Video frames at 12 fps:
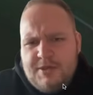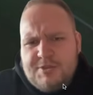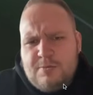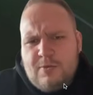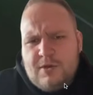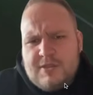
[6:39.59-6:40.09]
which
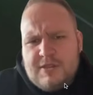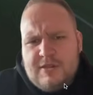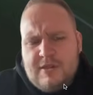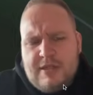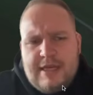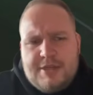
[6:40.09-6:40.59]

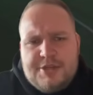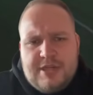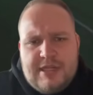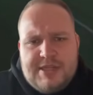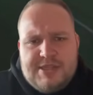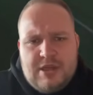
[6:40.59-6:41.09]
wasn't
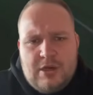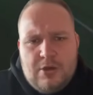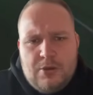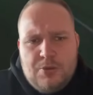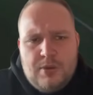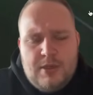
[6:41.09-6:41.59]
actually
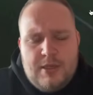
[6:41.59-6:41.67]
so